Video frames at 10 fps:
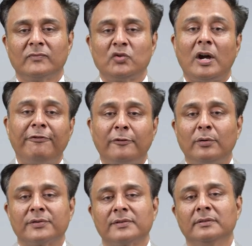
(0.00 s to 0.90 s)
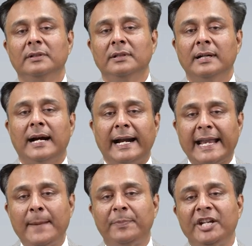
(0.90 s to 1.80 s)
So, of course,
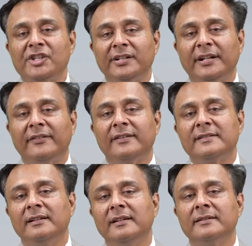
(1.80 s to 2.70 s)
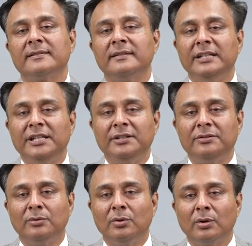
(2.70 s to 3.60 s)
adaptation and resilience need
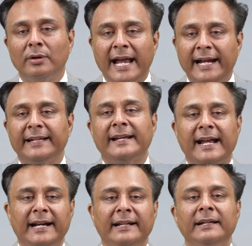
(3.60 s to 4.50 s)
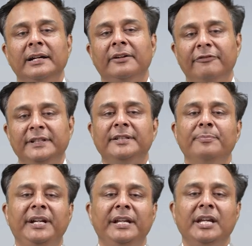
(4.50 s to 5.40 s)
to go hand in hand with the
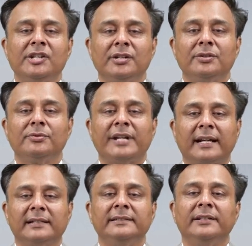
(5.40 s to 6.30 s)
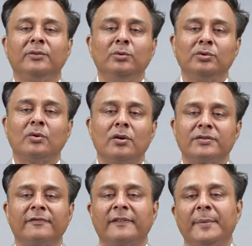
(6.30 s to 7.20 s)
mitigation to tackle the root
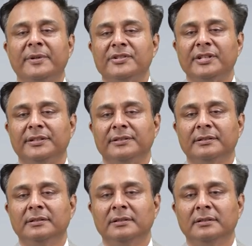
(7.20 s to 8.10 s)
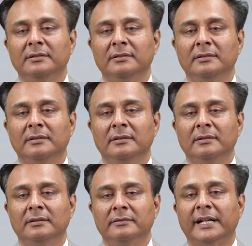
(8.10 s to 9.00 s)
cause of climate change,
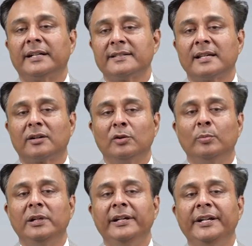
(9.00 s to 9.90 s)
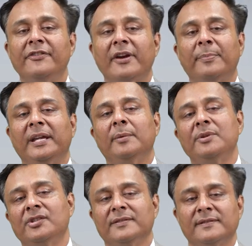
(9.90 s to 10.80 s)
that is our global heat trapping
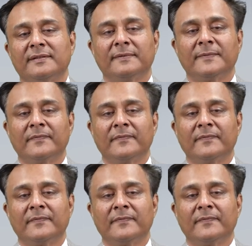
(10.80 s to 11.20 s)
emissions.